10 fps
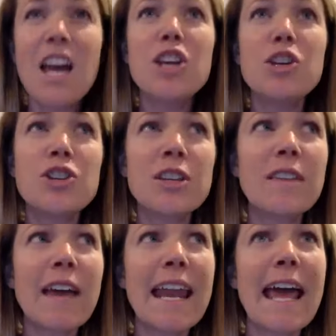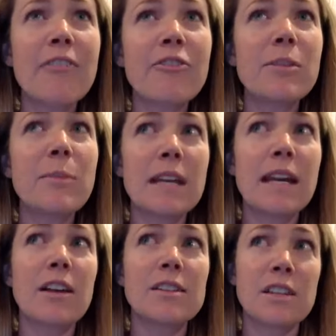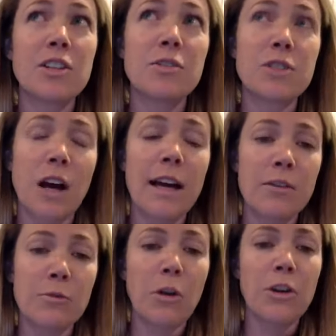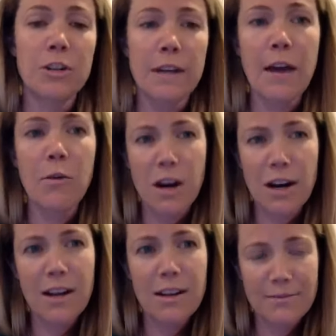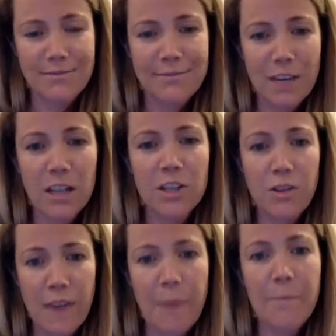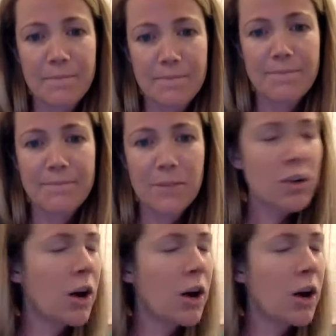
you should let everybody else in Utah enroll your network under them. You don't